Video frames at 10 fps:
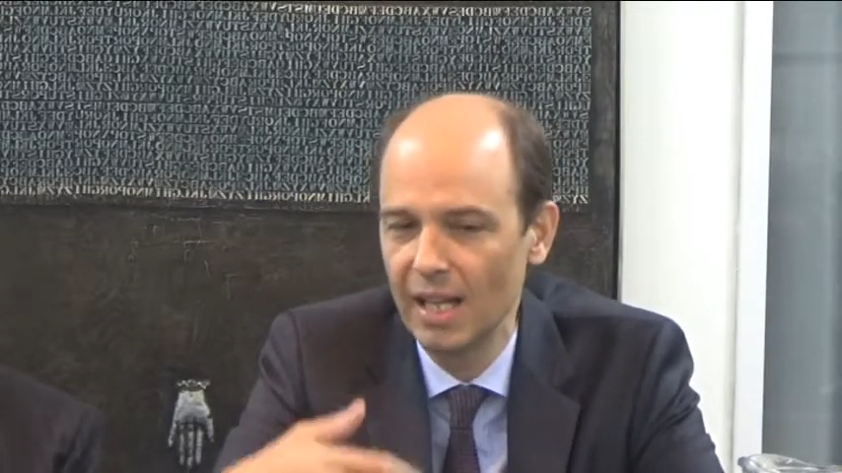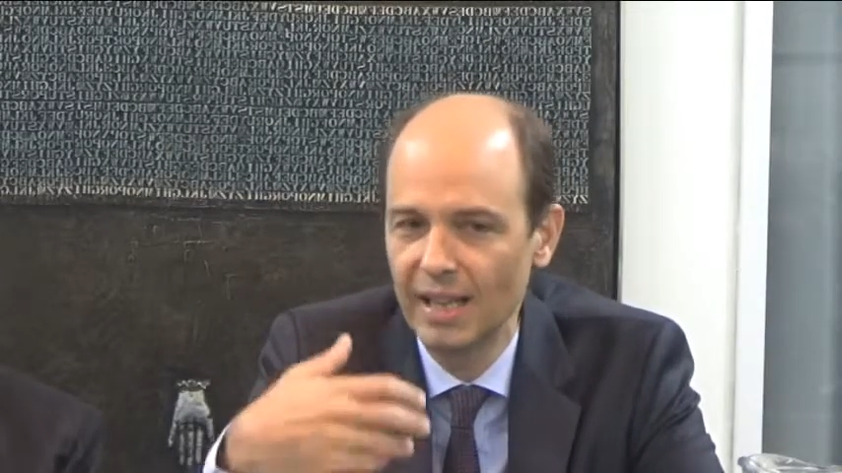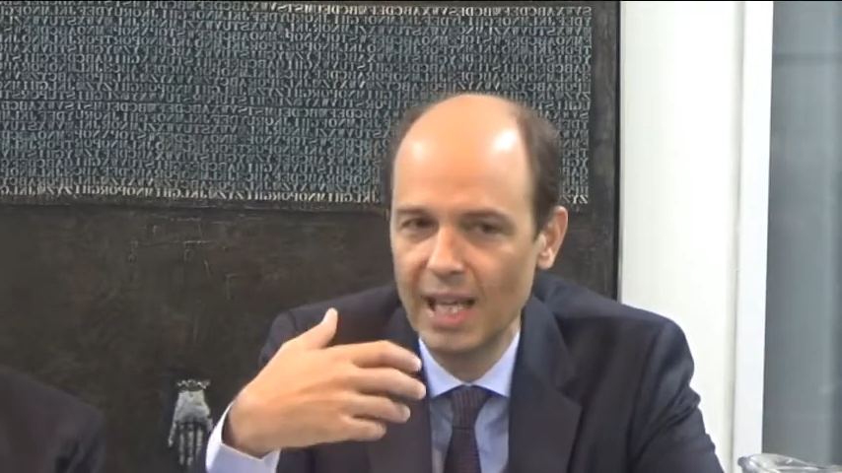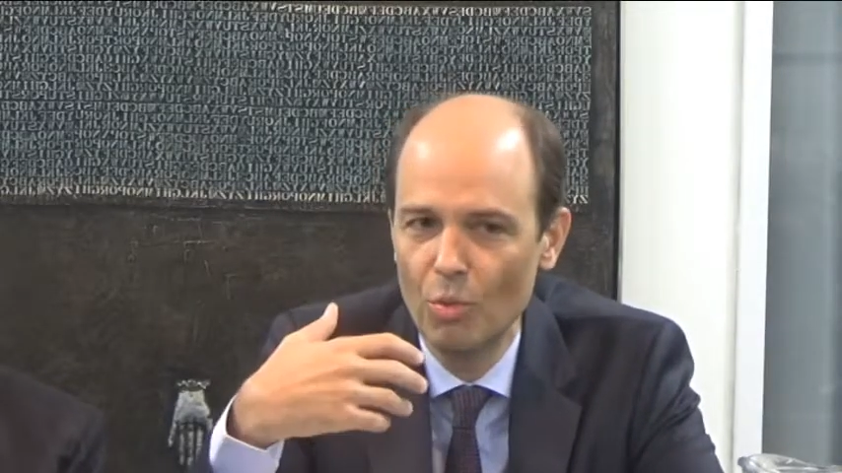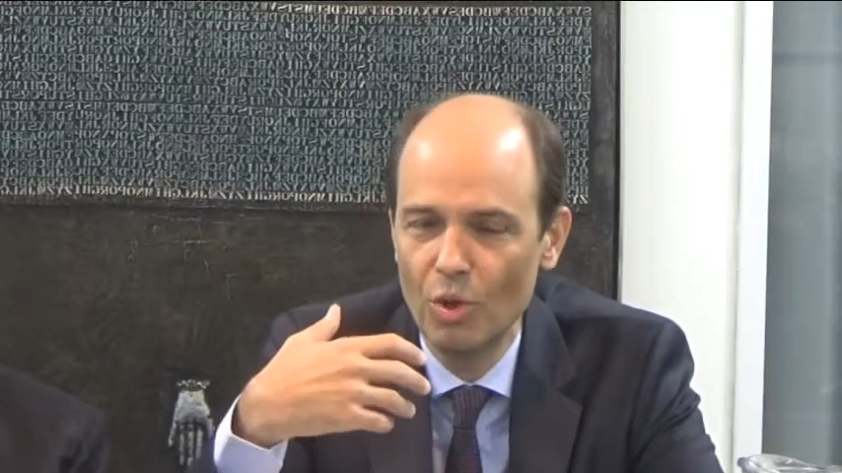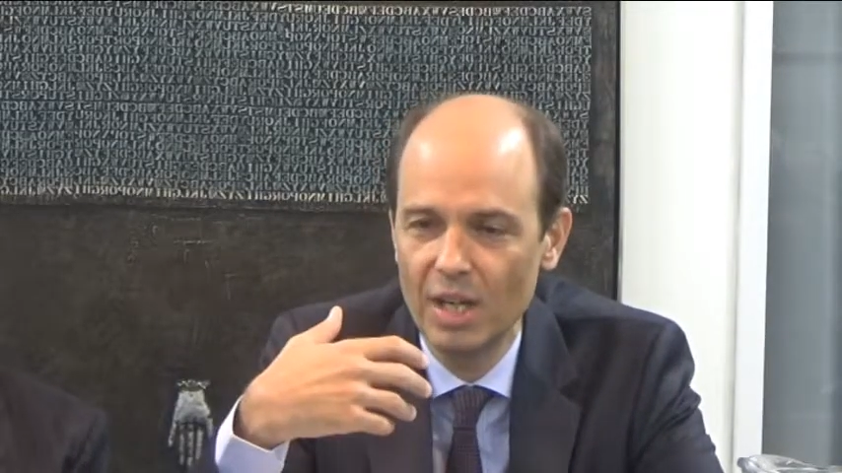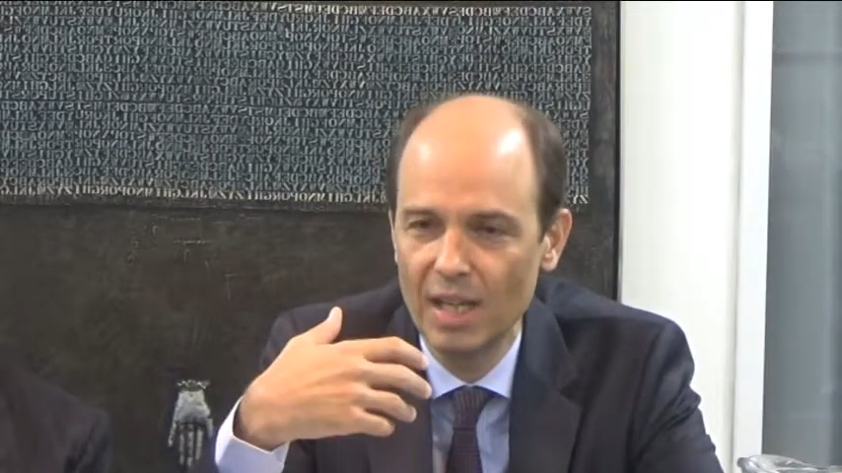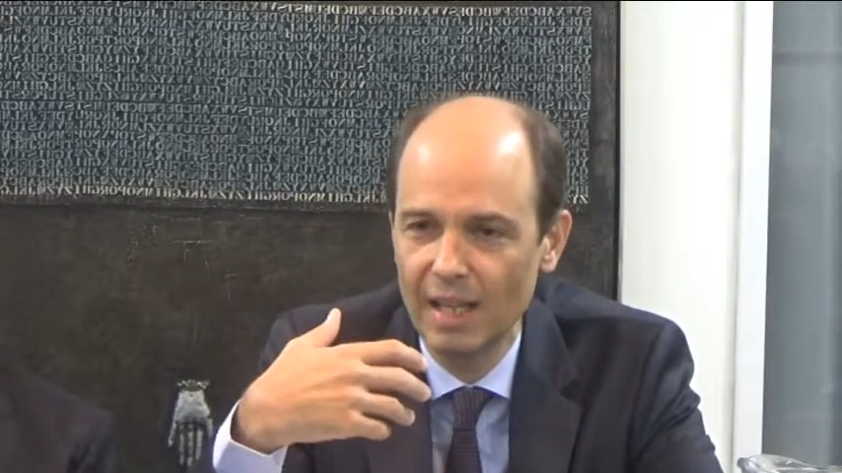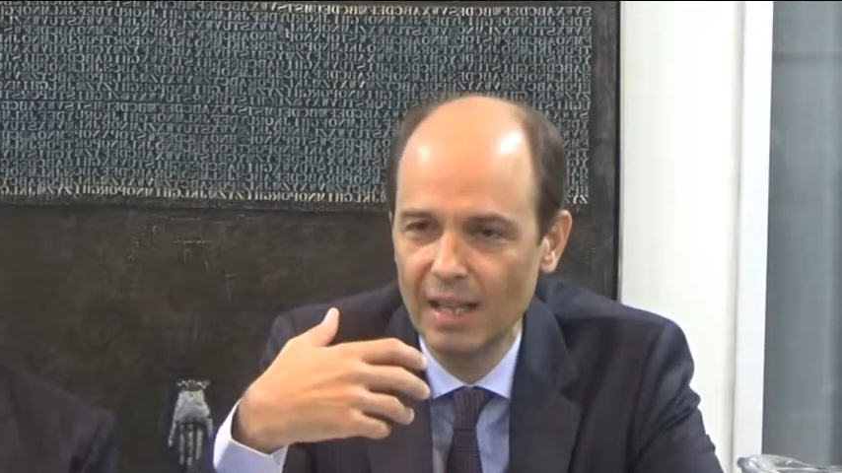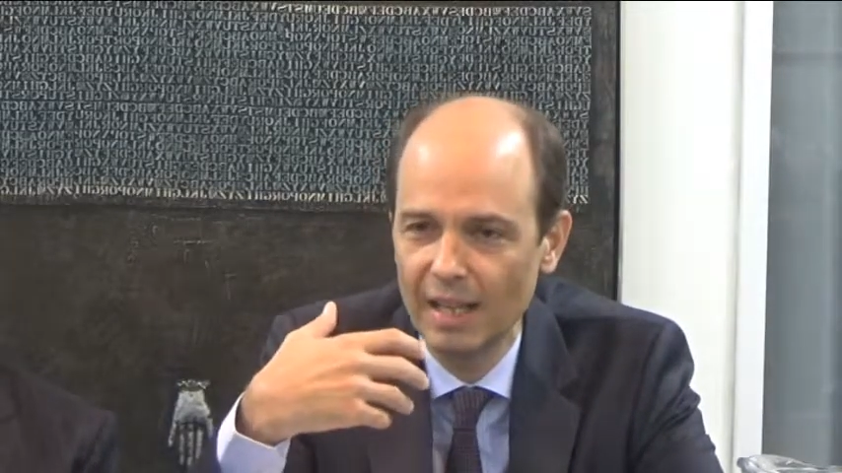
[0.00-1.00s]
that they
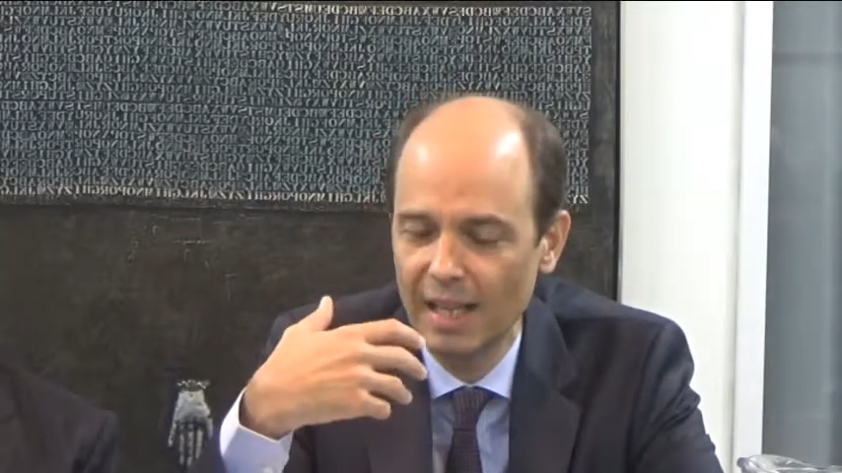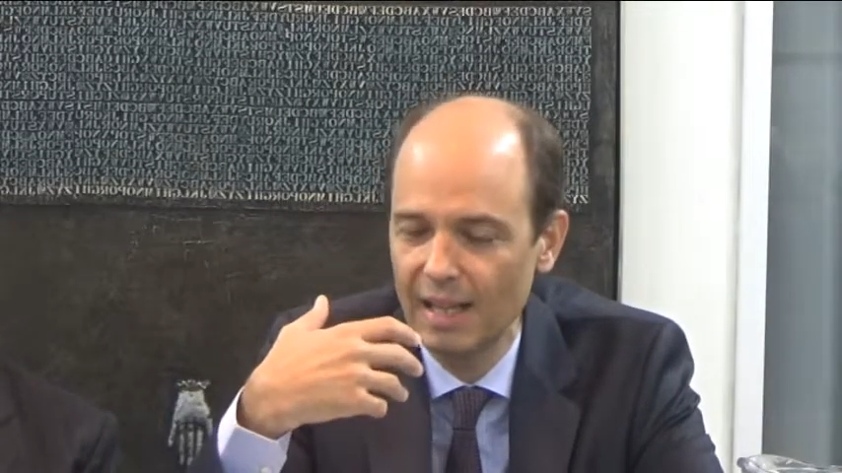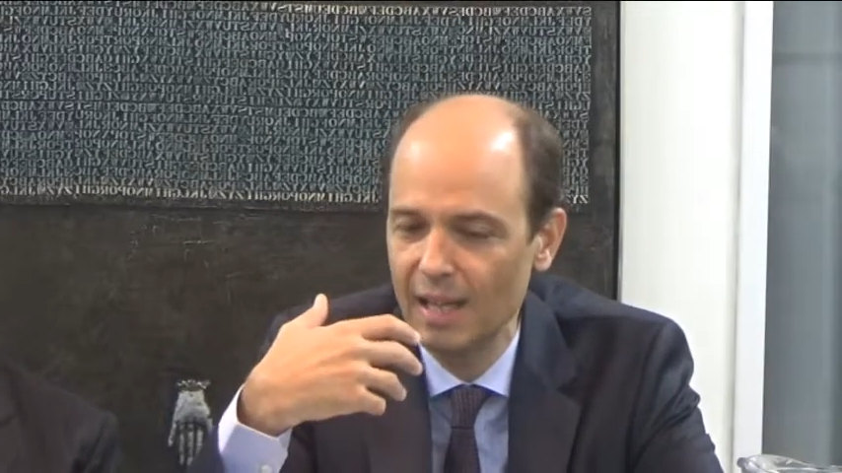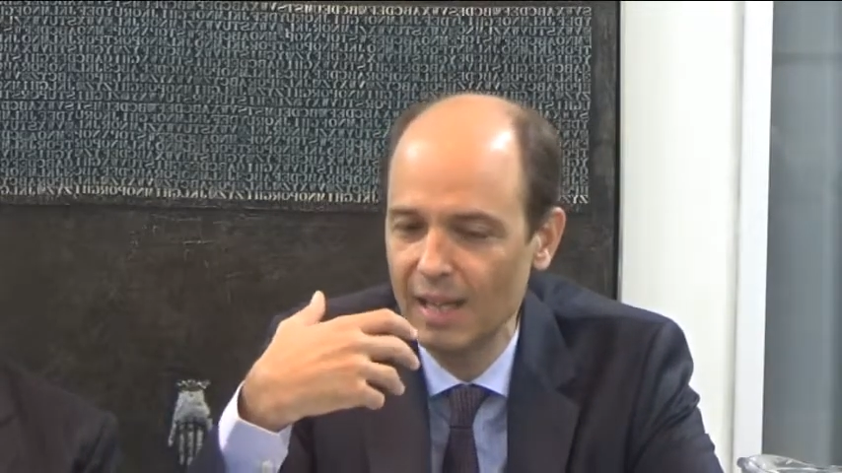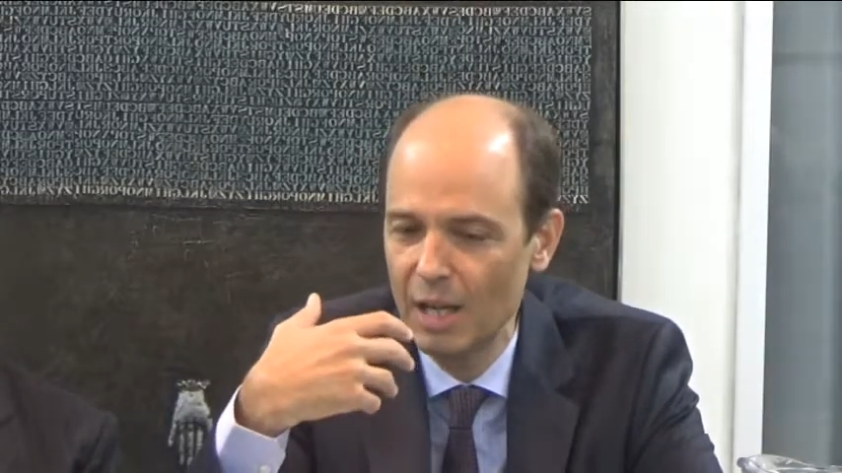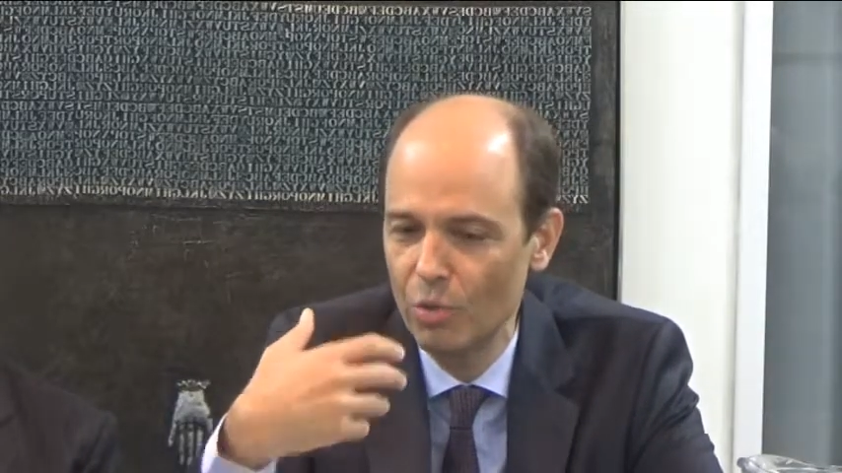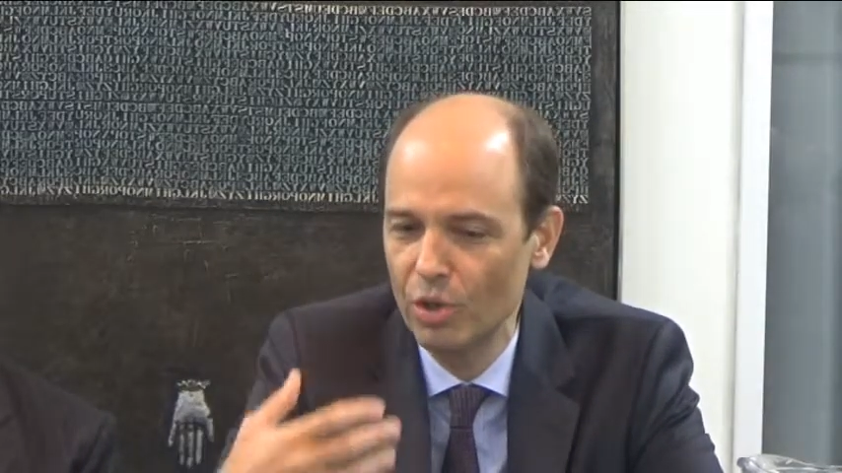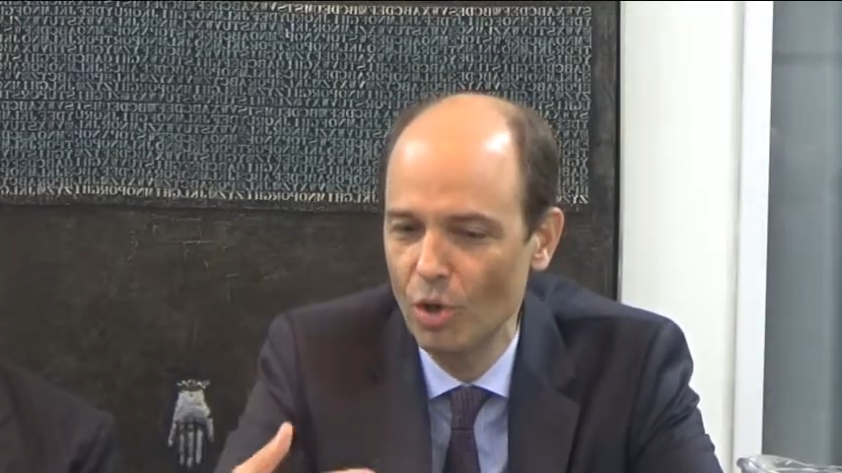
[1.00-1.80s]
would that they would